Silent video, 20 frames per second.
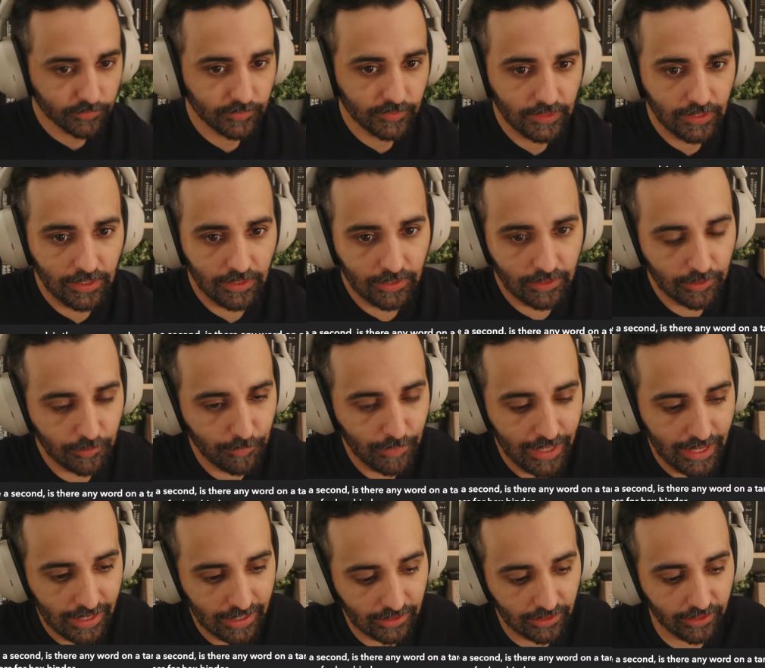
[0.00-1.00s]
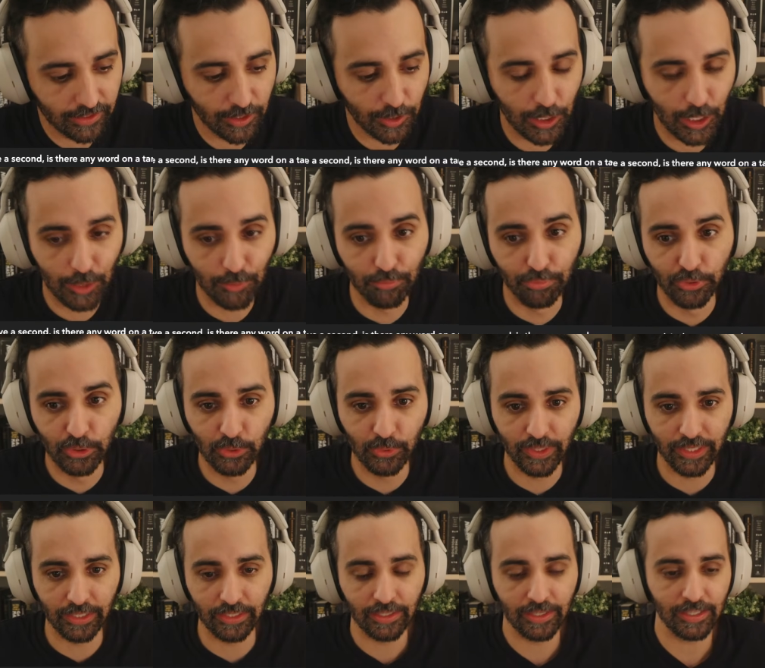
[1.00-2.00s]
And like a
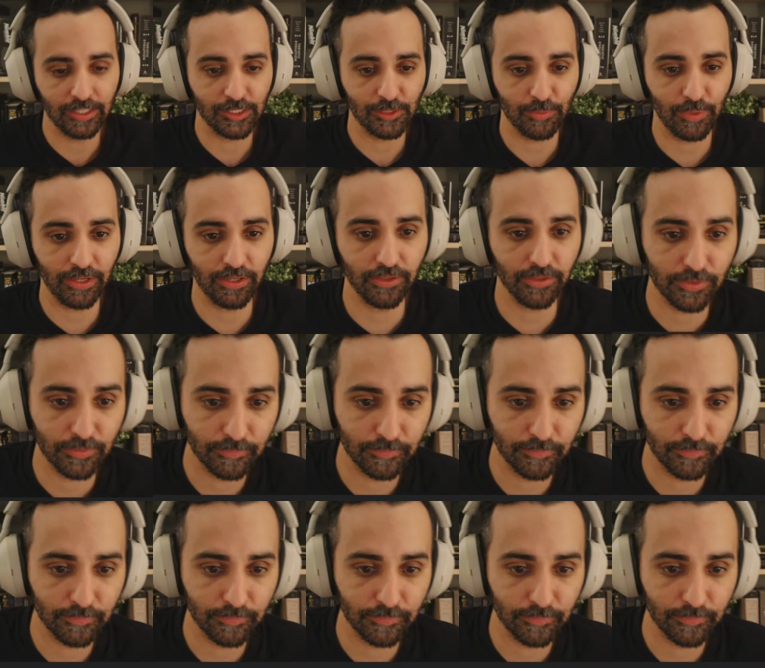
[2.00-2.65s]
brewing Hexbinder.